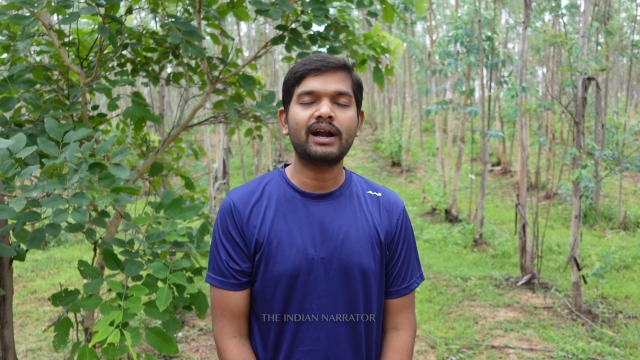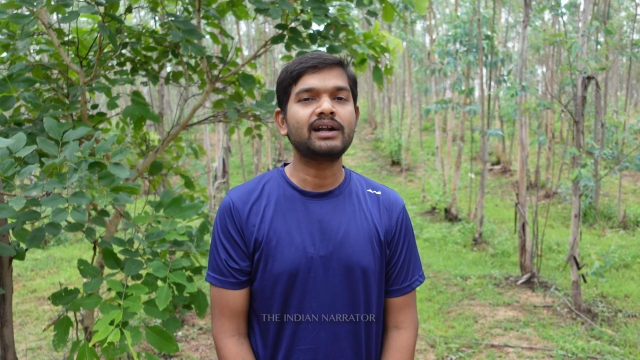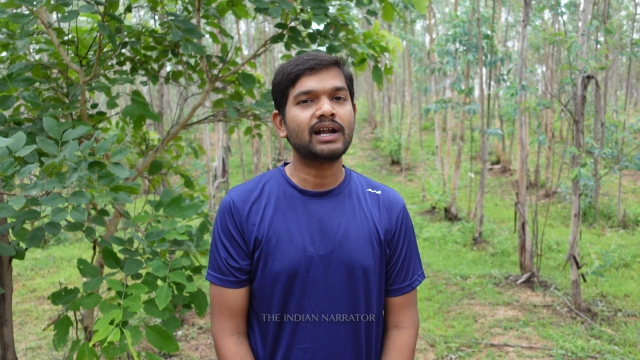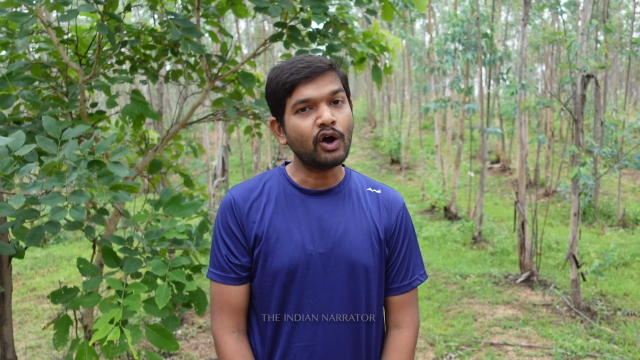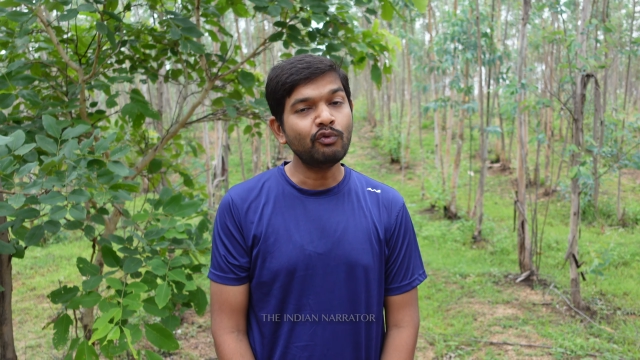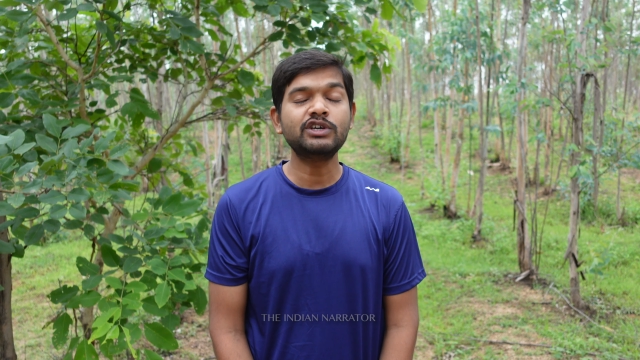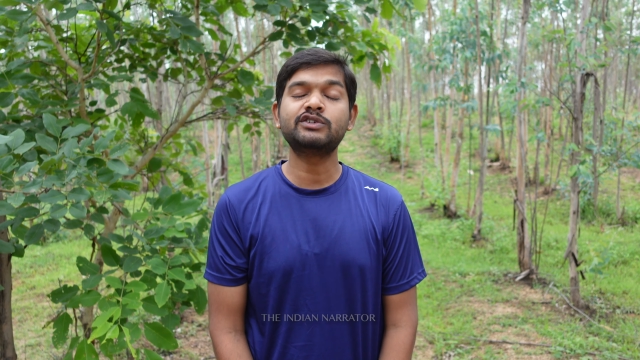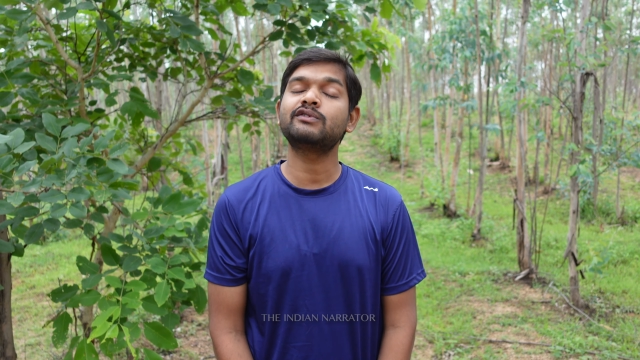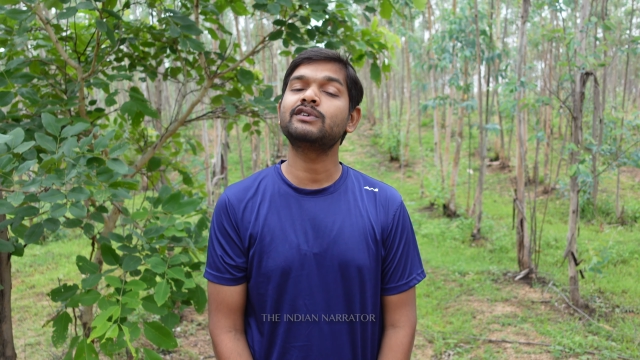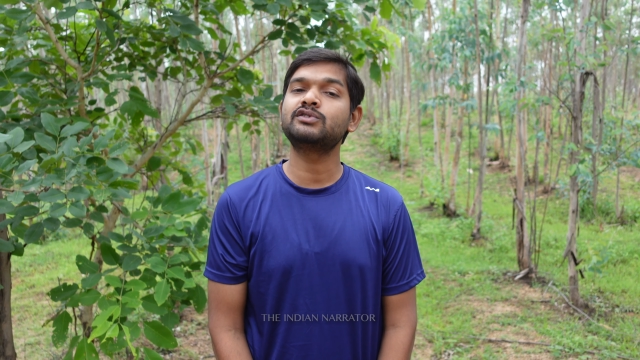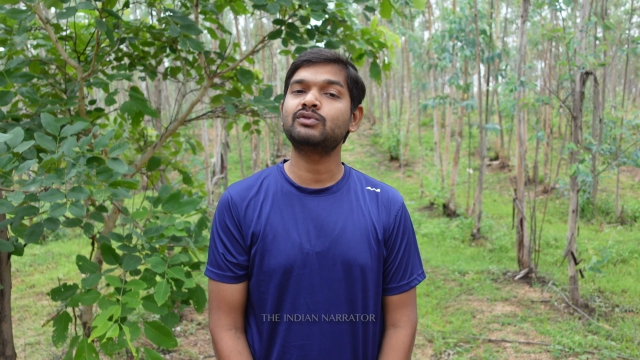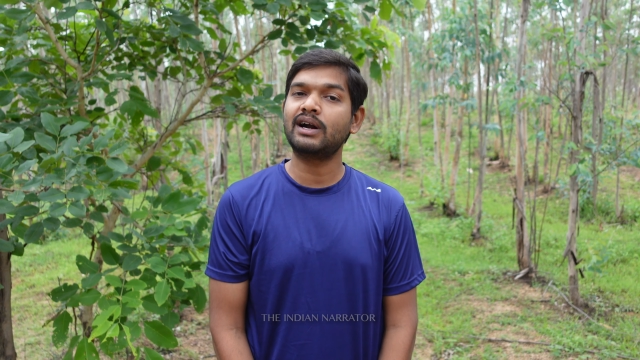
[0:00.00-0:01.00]
and now
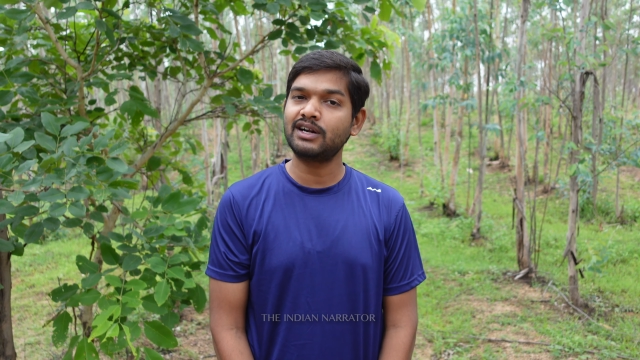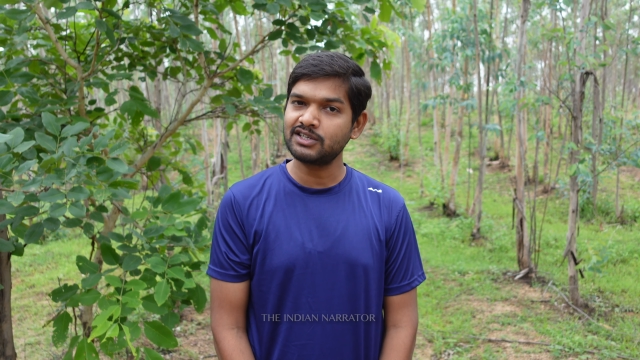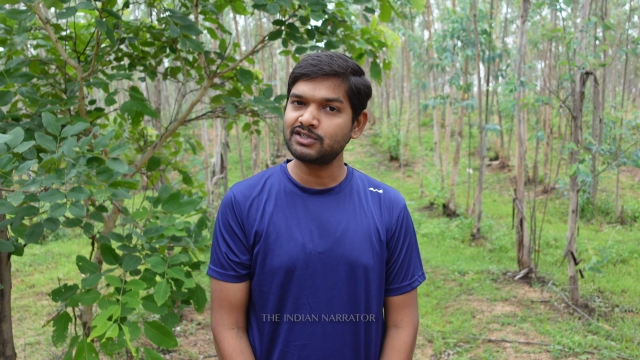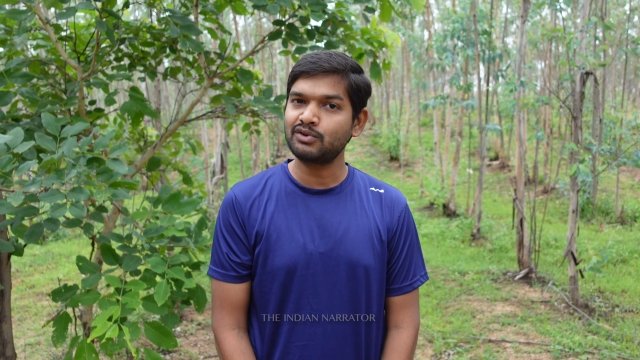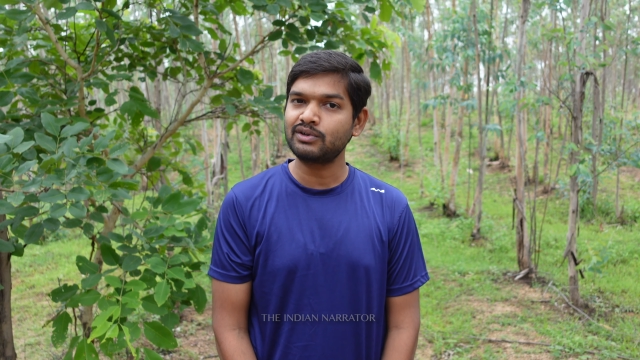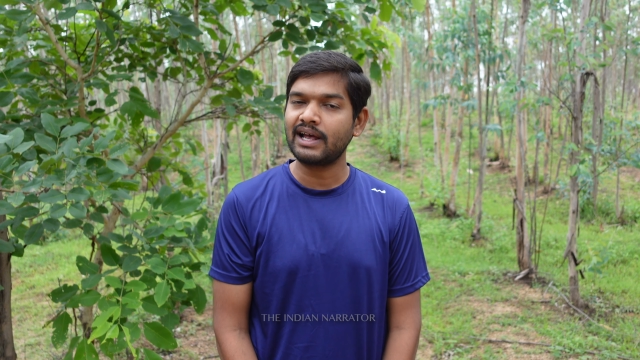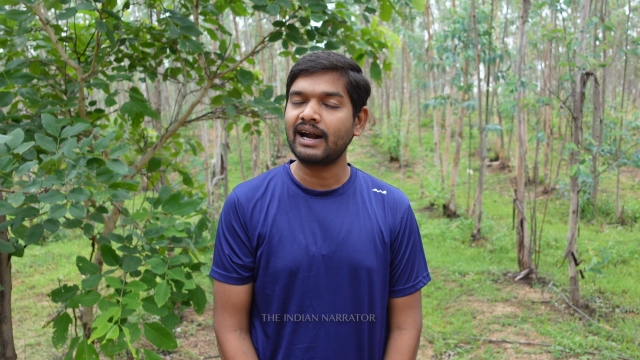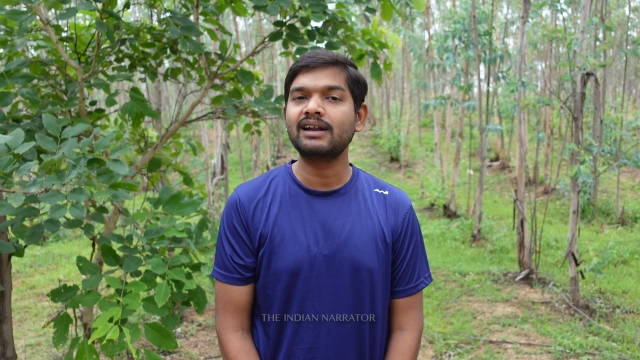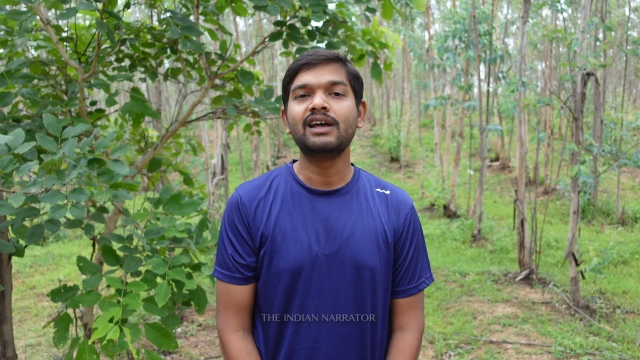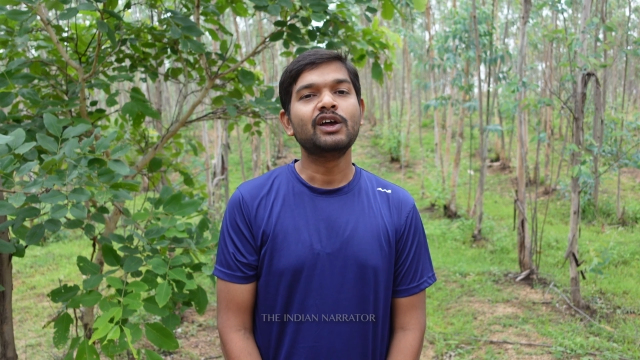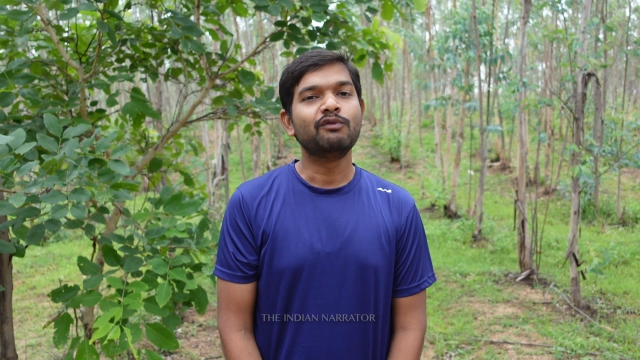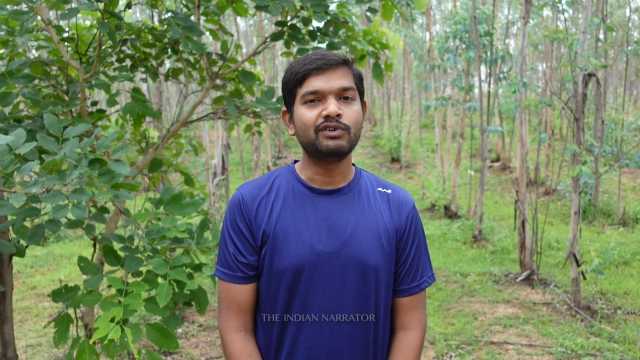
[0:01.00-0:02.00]
Vishwavasu understood that
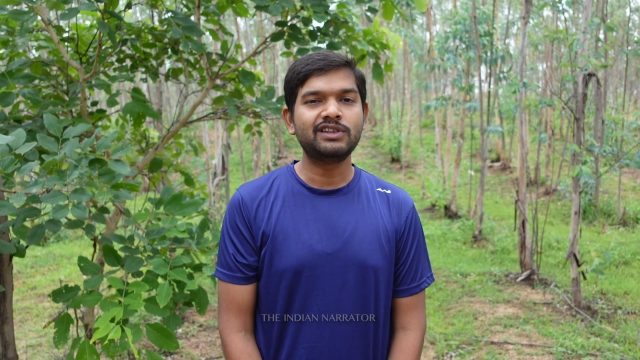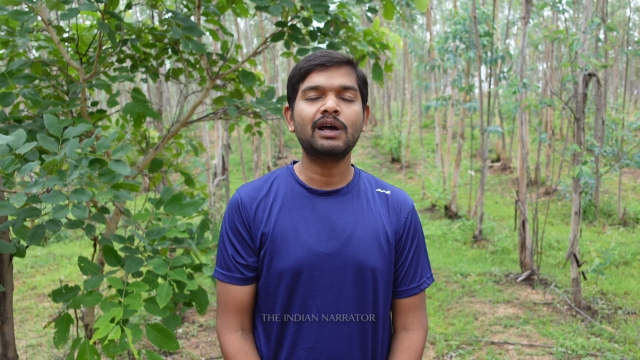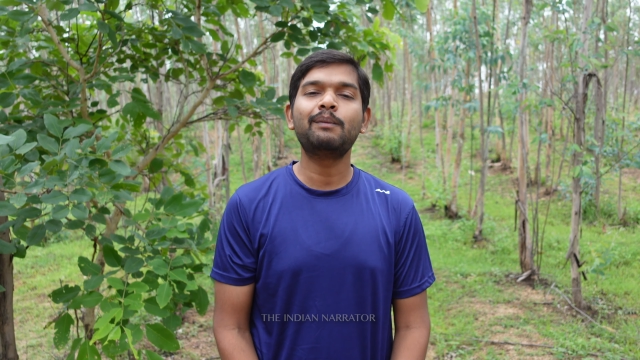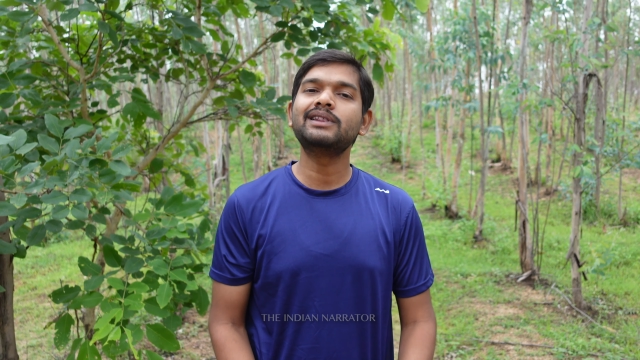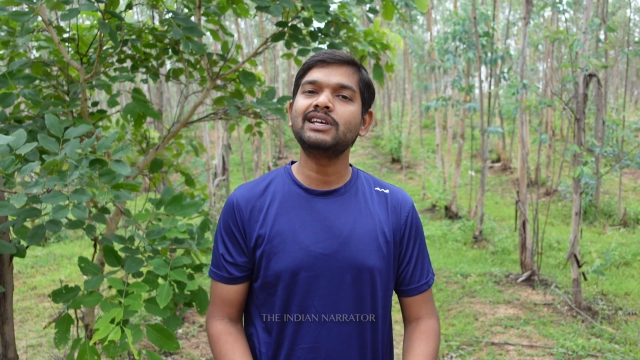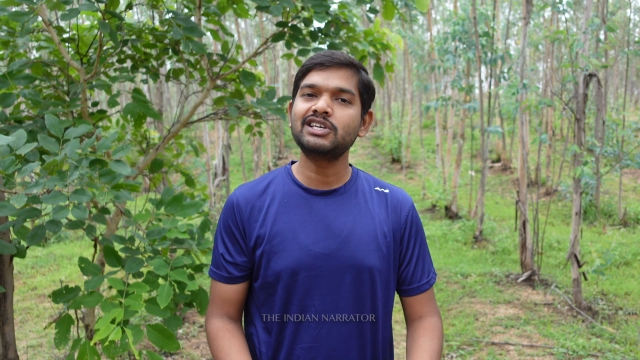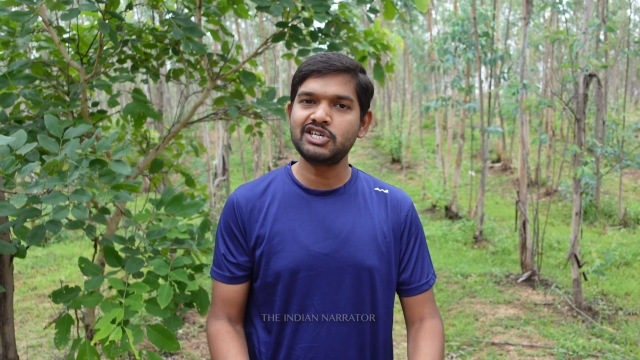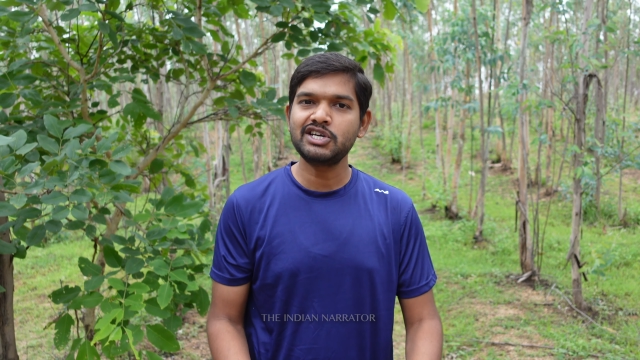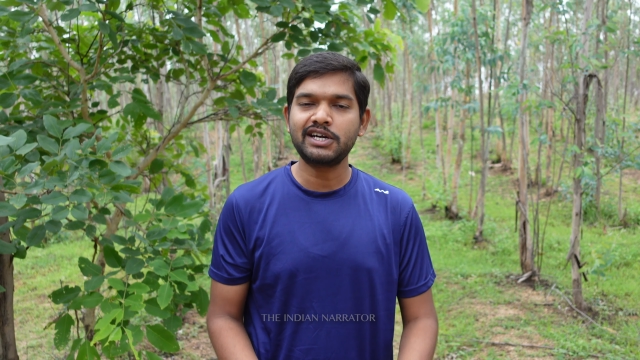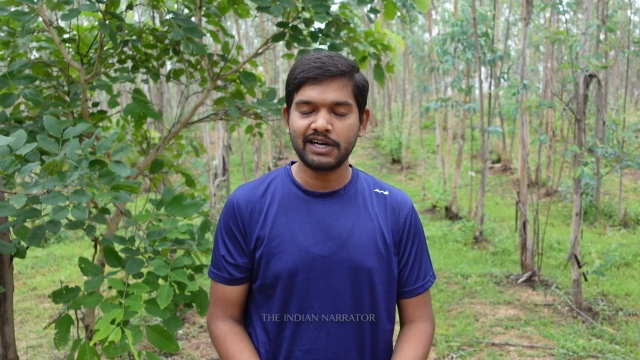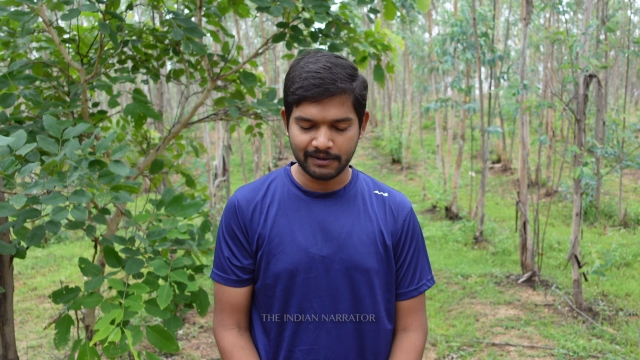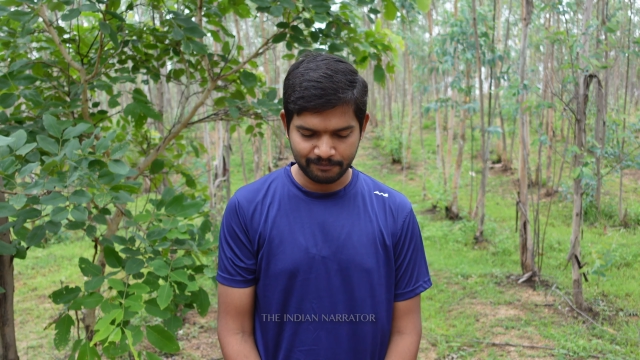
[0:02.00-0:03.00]
Vidyapati
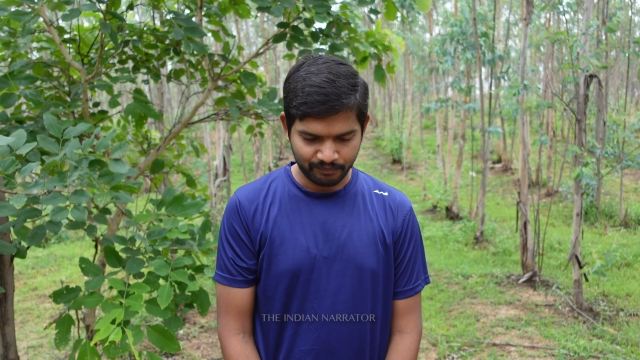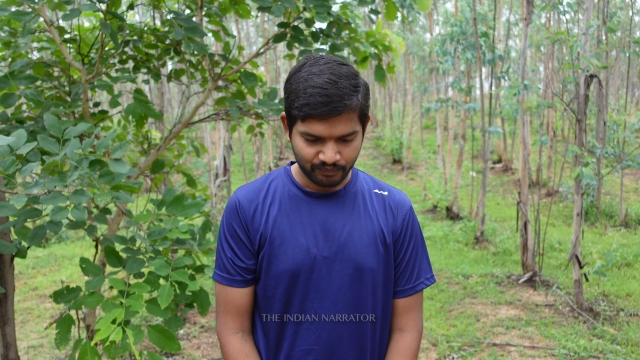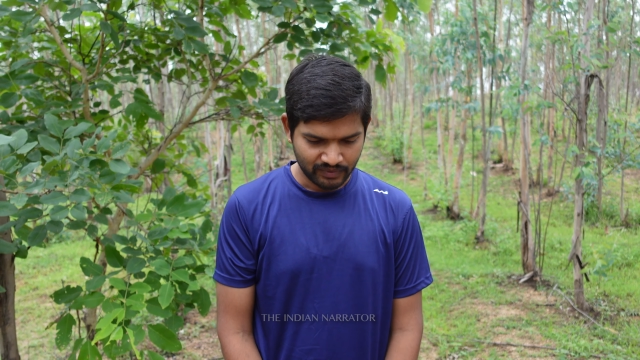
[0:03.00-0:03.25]
cheated him.